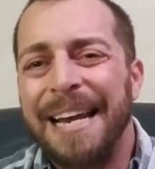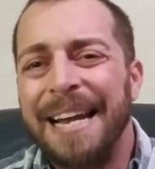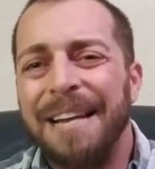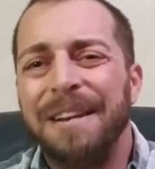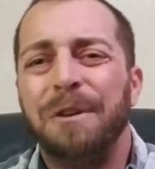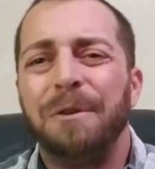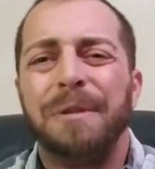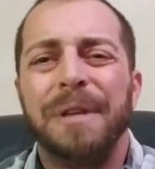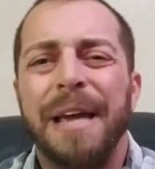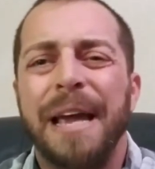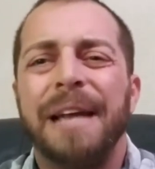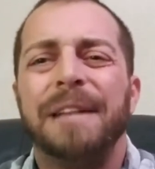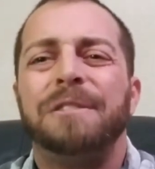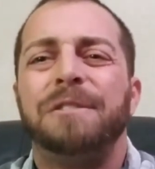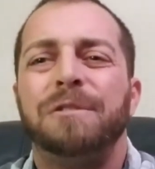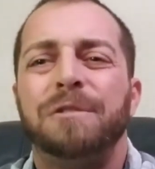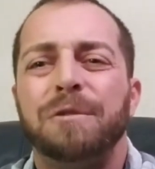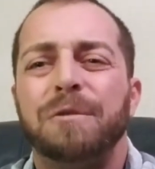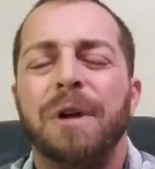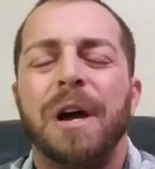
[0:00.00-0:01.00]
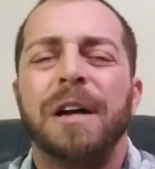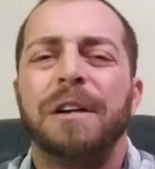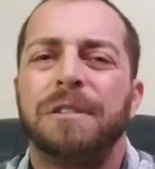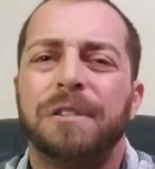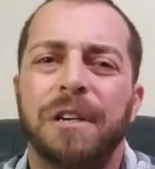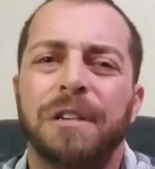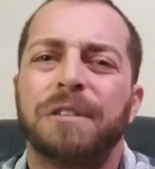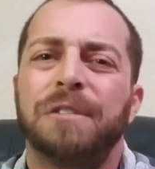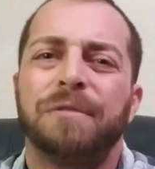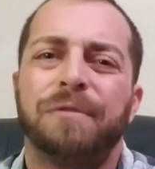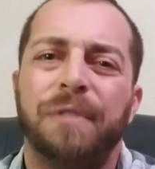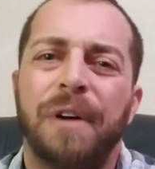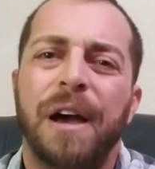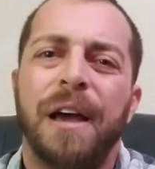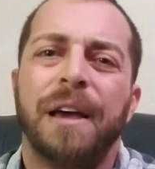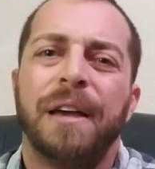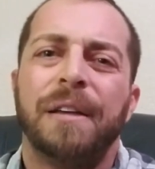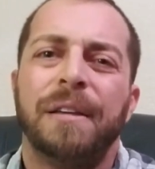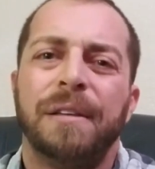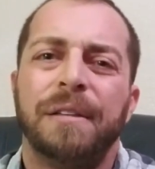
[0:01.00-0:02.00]
And no, the ends do not
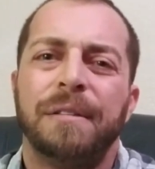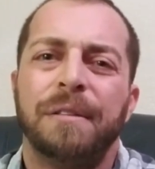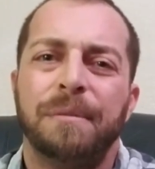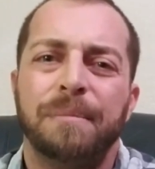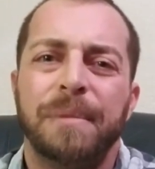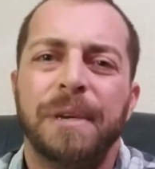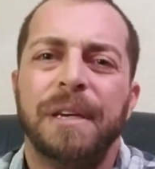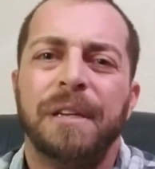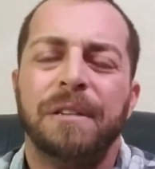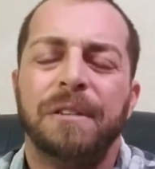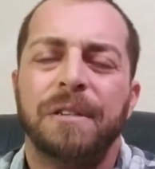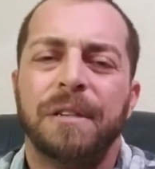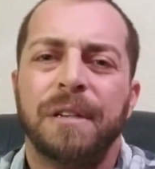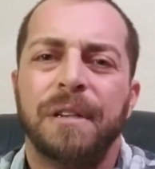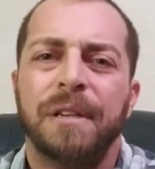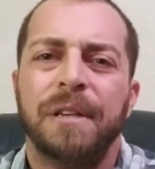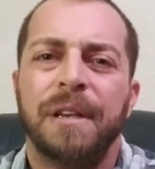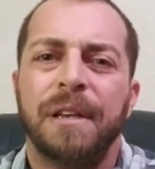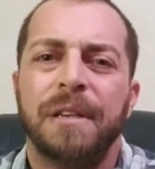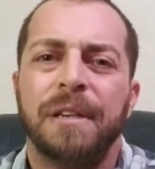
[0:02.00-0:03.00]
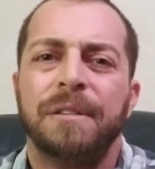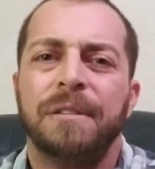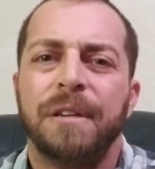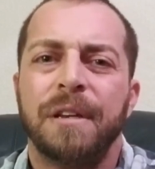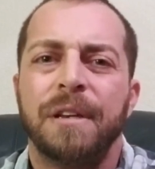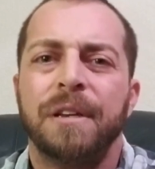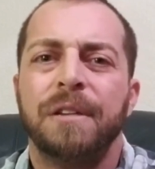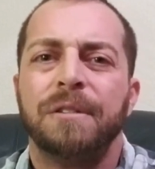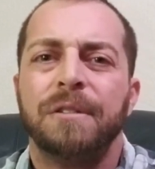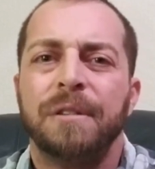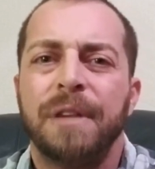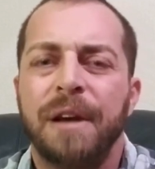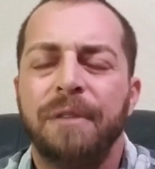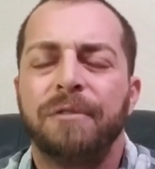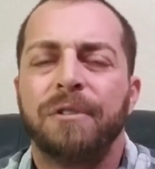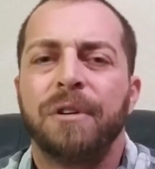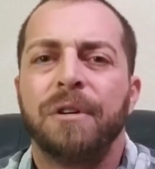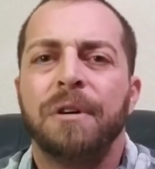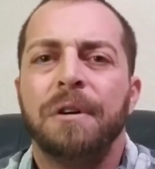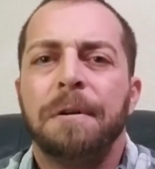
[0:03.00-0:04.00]
justify the means. And it is
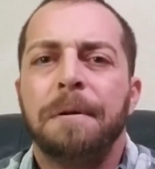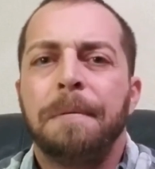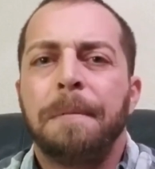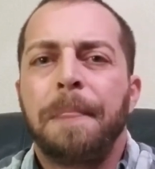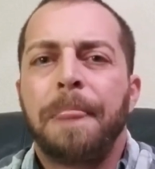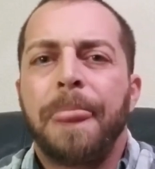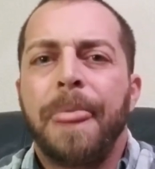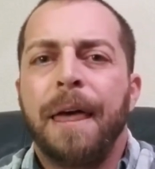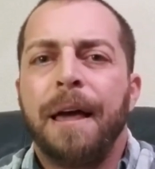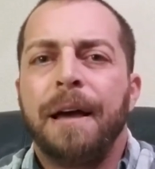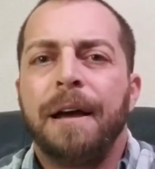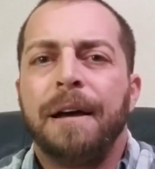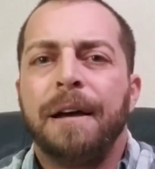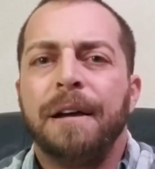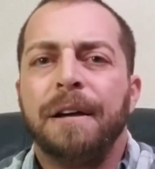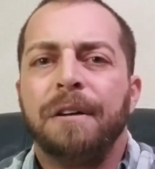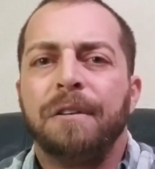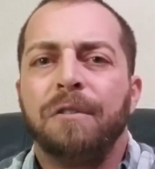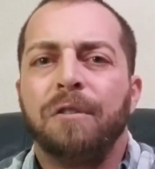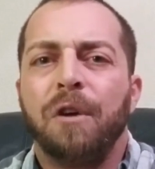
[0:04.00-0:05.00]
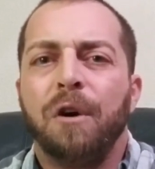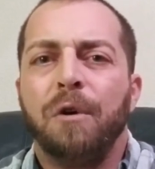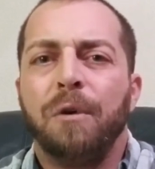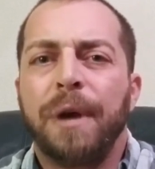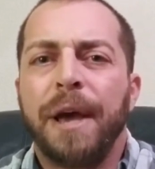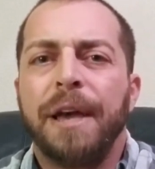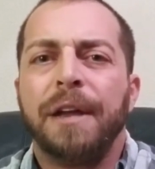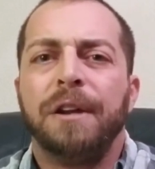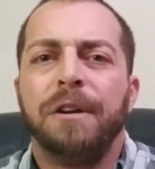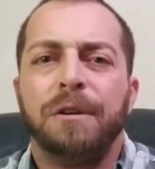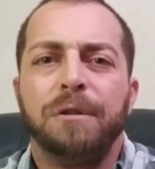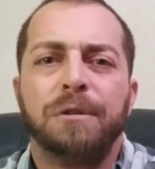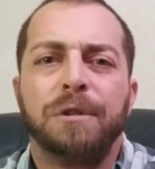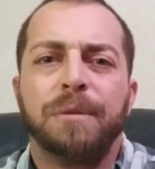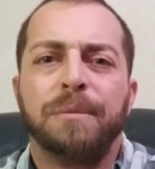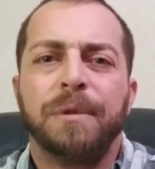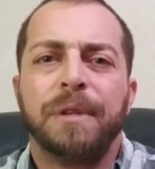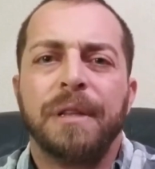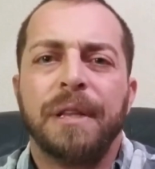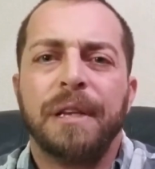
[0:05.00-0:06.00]
never okay to do
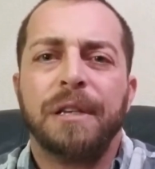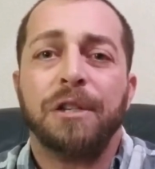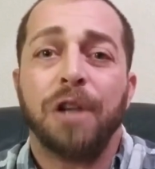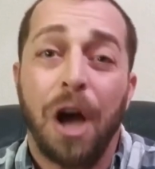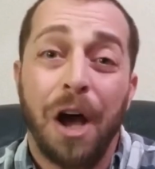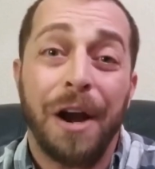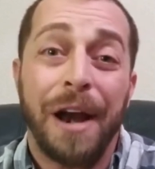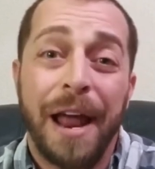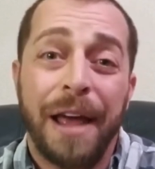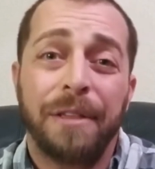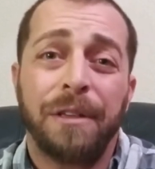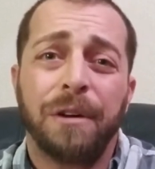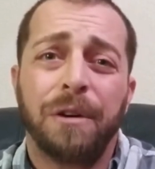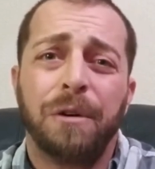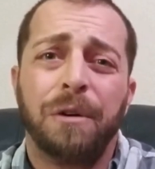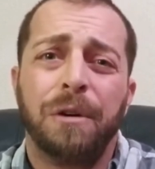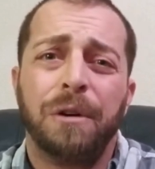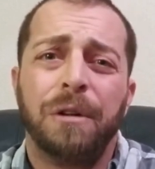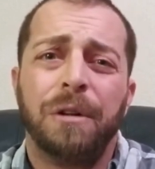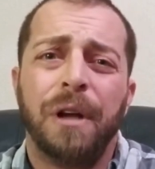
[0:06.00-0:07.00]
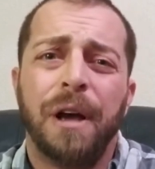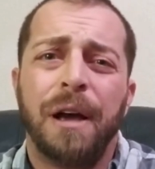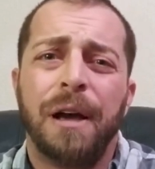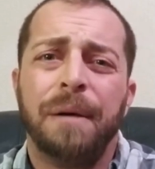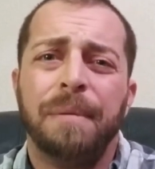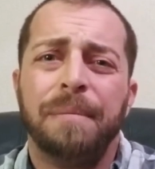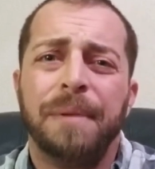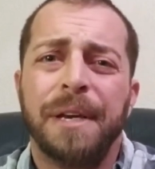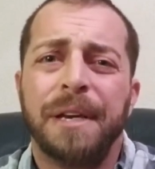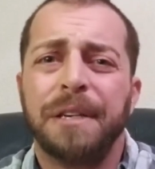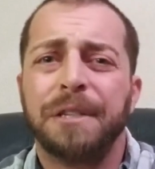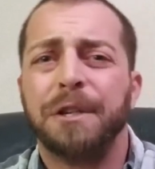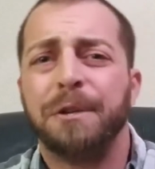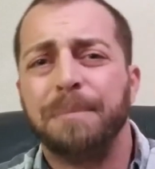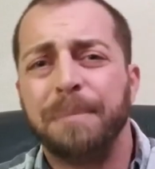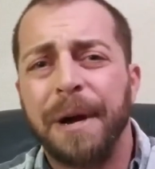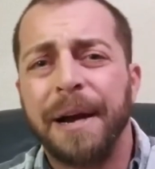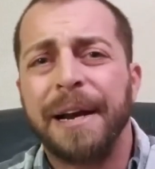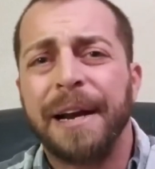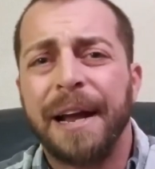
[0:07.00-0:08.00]
something that is unethical because
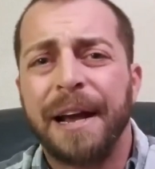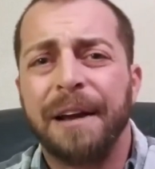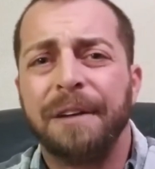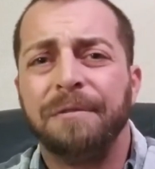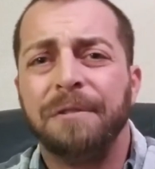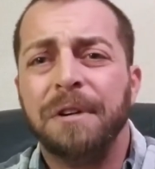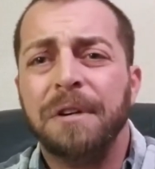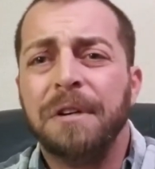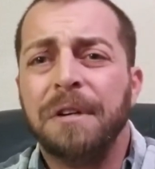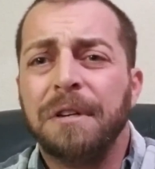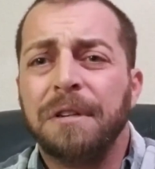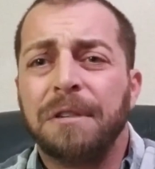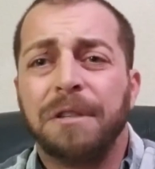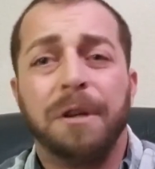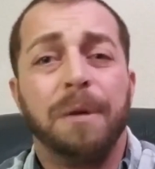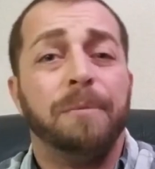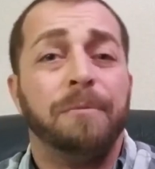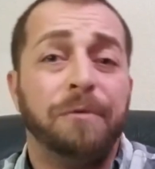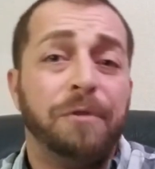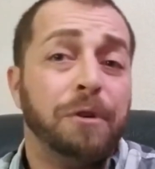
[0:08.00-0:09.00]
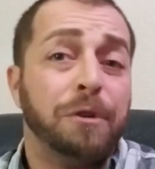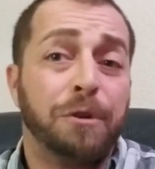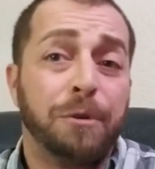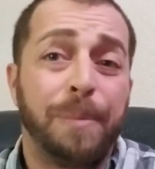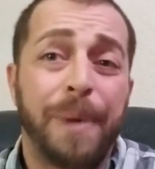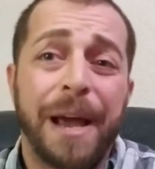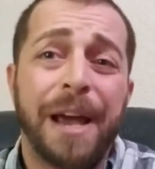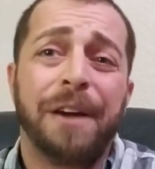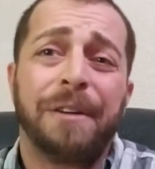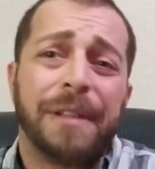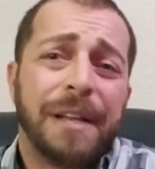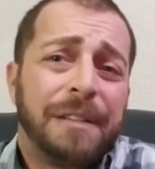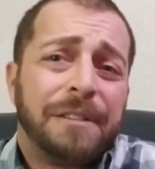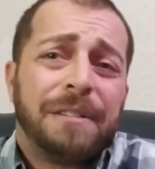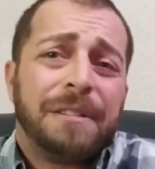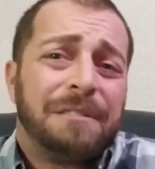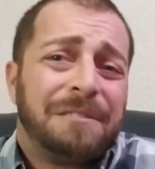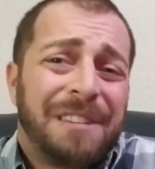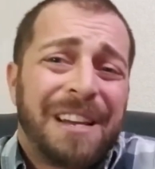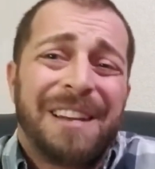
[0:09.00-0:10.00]
it might have some future payout.
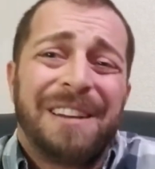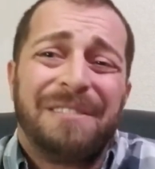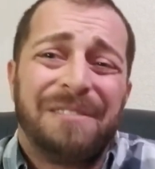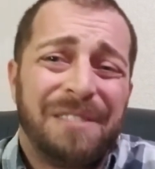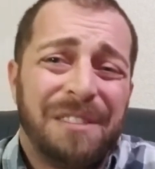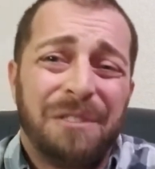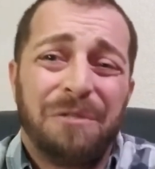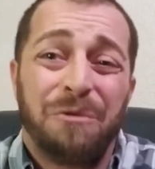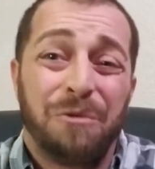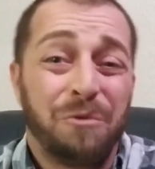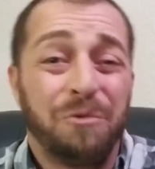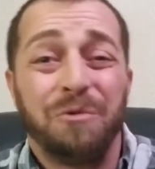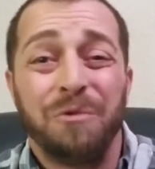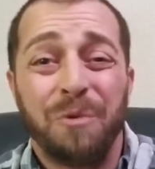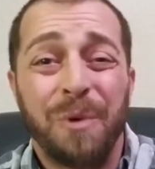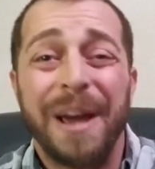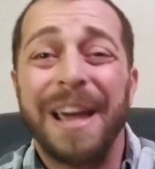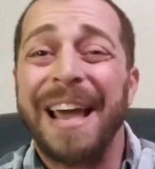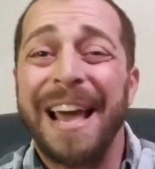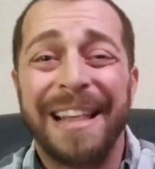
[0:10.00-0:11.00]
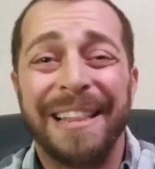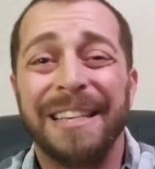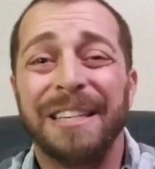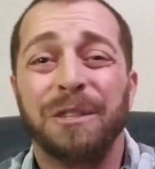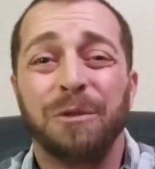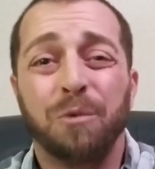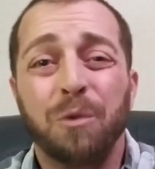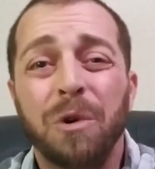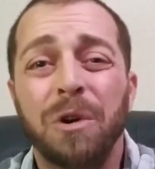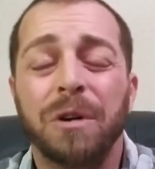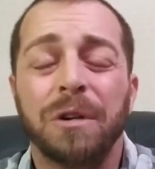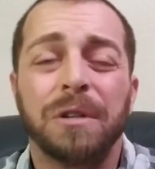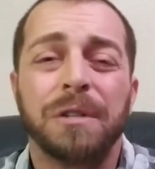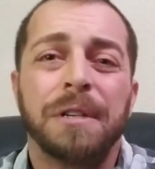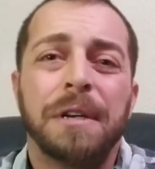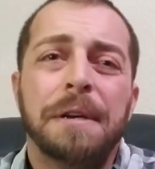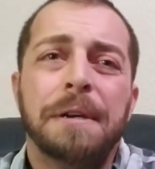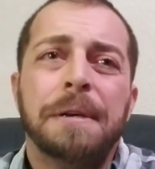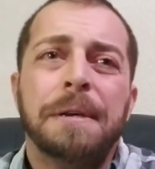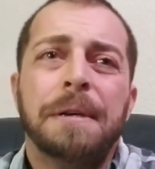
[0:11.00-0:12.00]
That's kind of, you know, the way ethics works.